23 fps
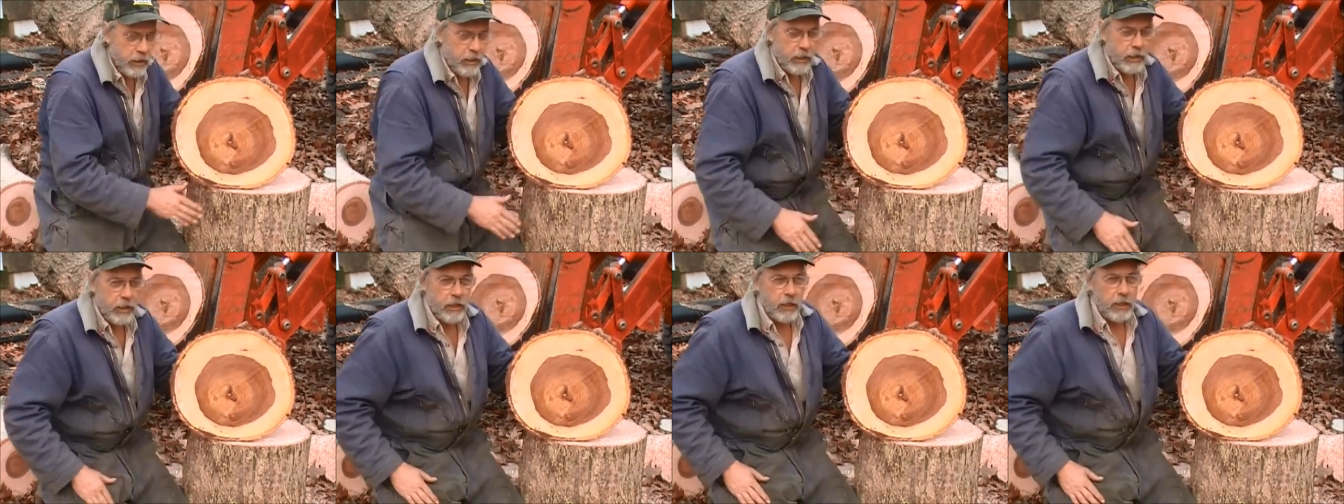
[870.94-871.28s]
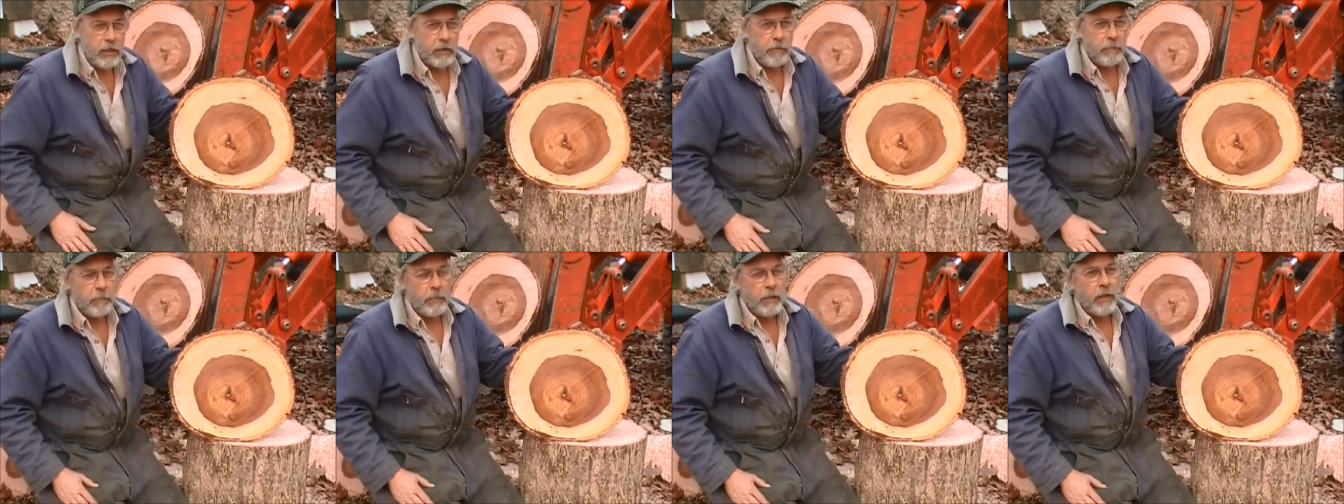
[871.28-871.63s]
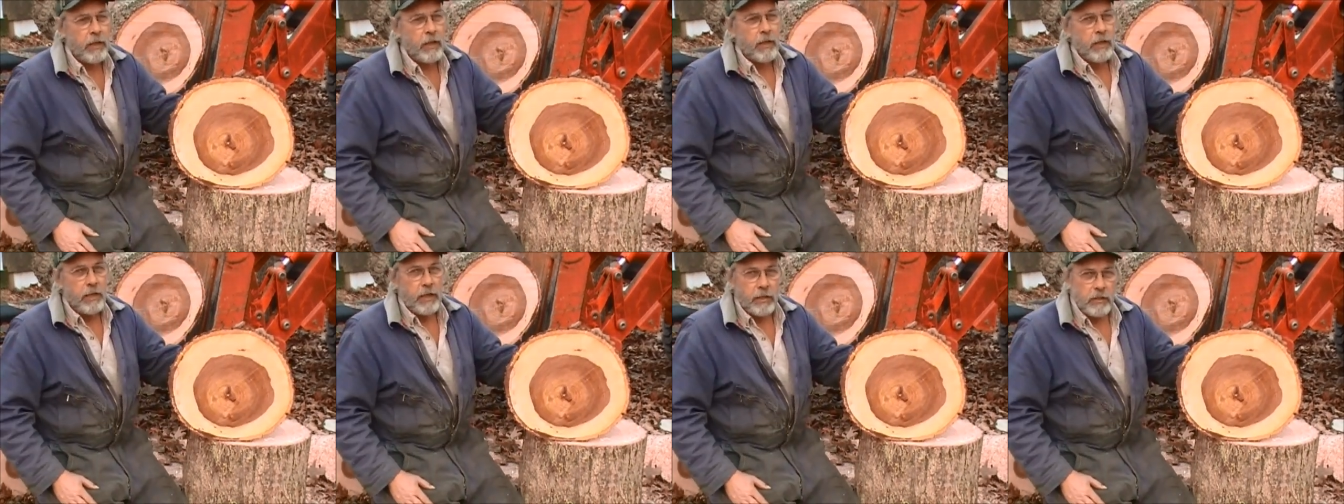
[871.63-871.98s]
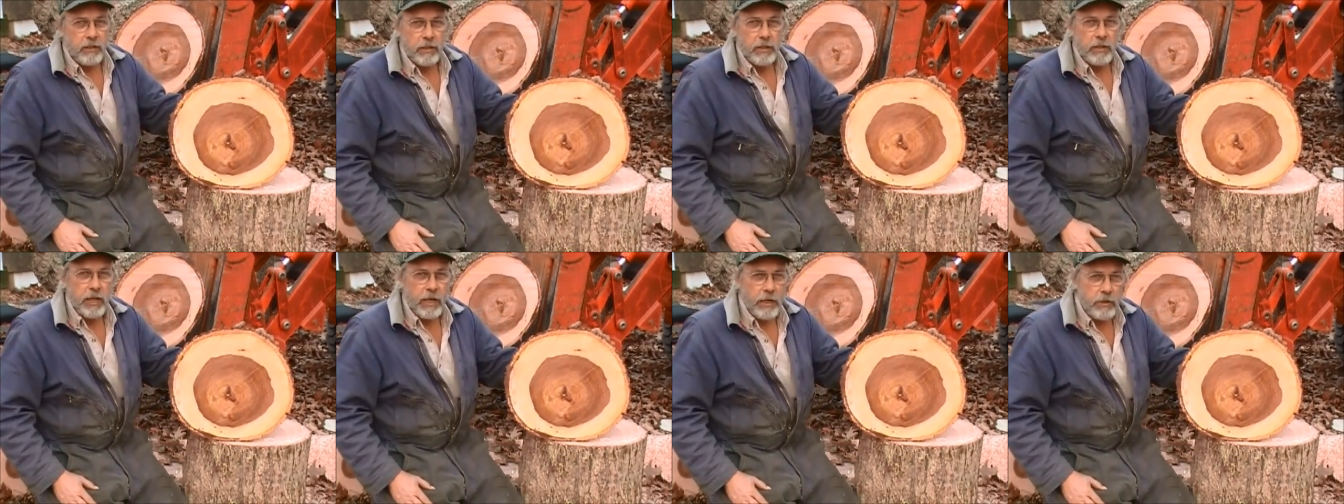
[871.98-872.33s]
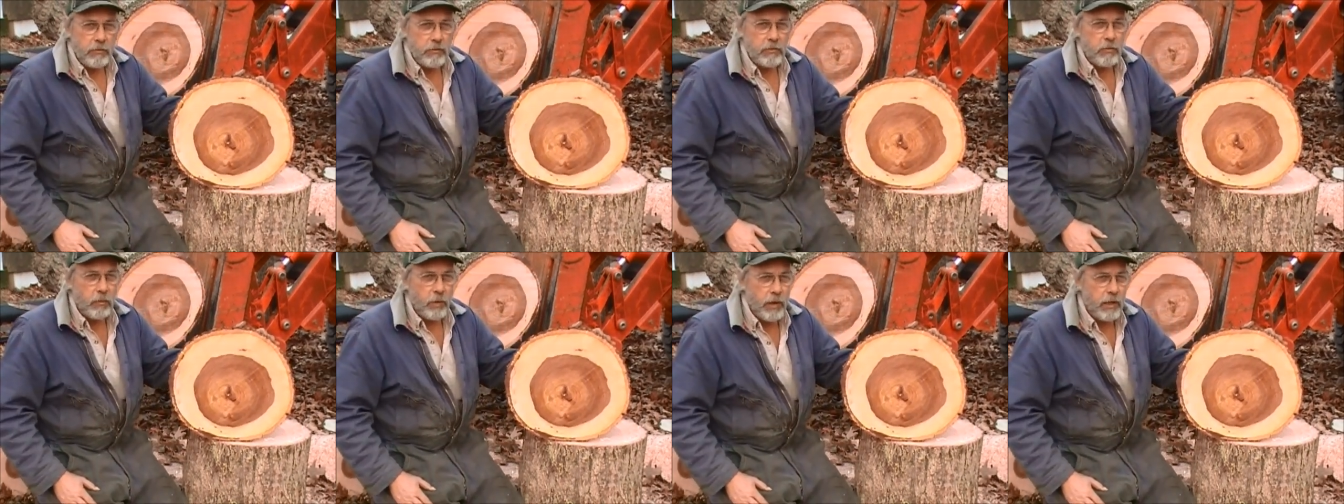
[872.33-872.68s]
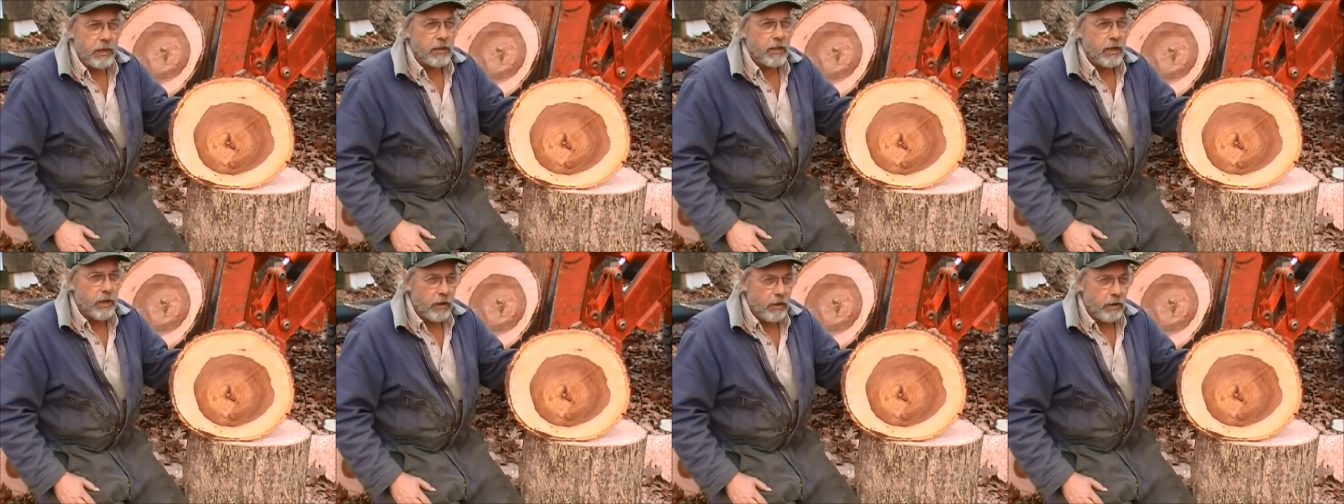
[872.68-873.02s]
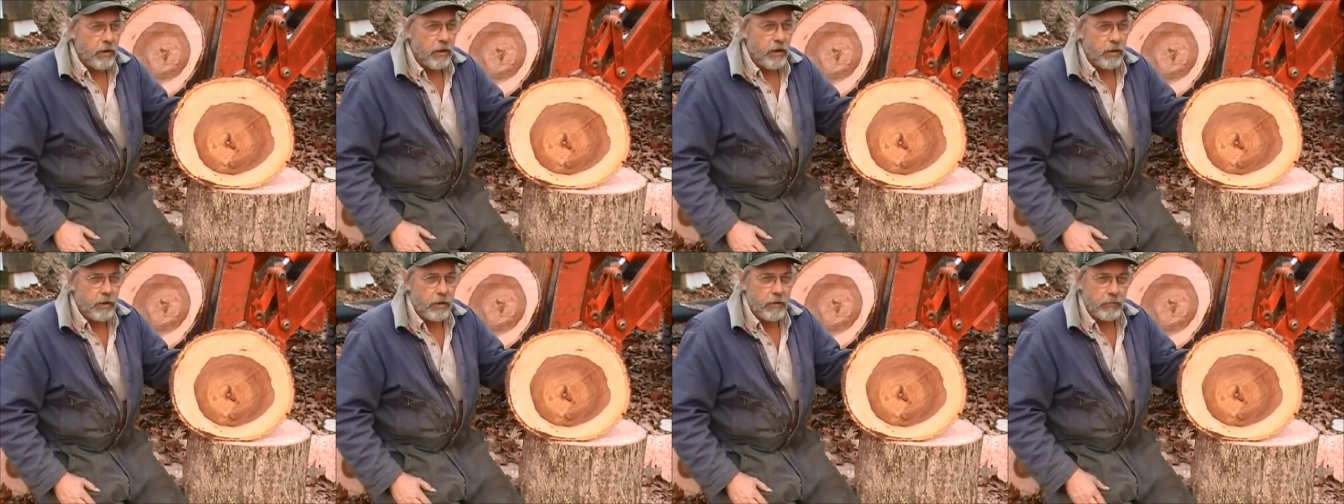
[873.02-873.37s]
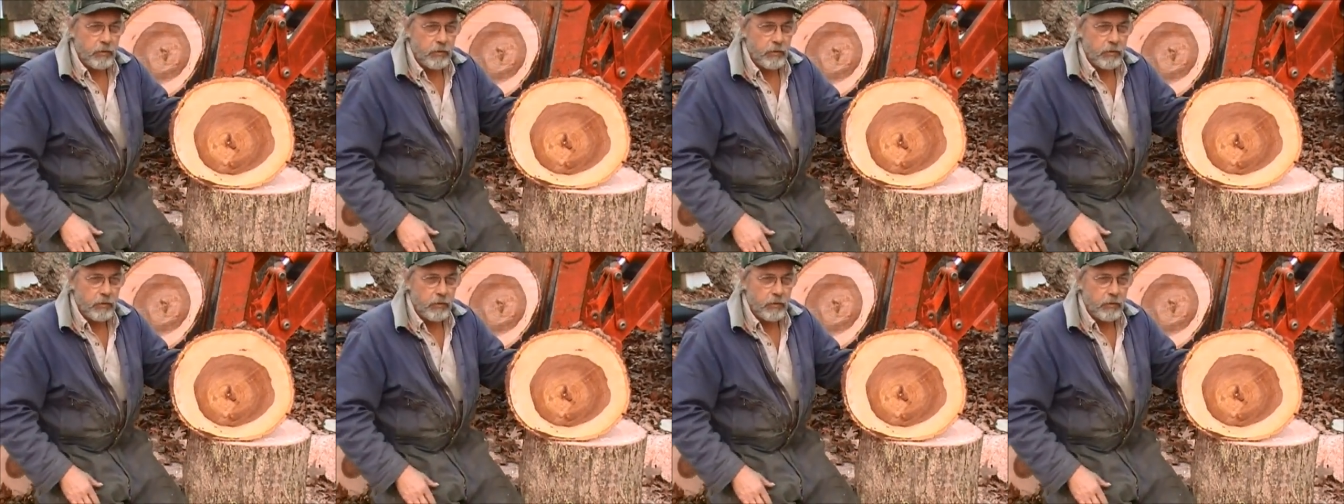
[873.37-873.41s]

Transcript: it again. That's a dangerous way to cut a log.